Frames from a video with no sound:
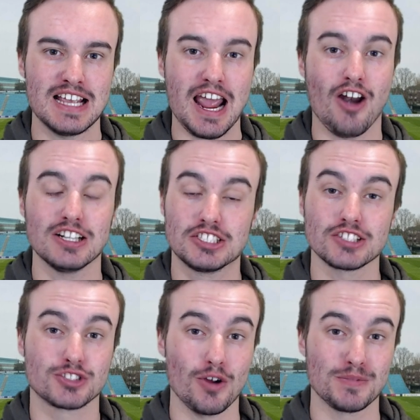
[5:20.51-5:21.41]
And I
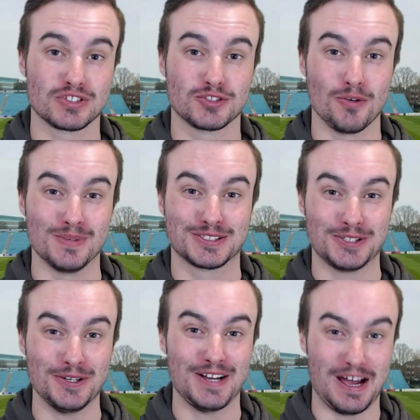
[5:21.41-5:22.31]
just hope the Stormers
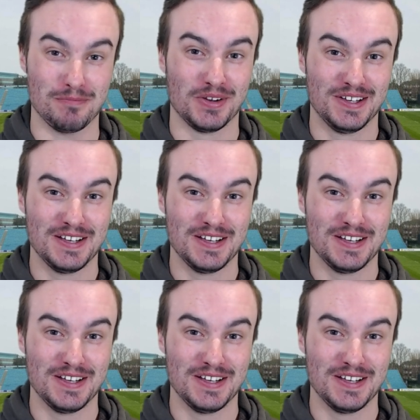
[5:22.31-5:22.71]
turn up.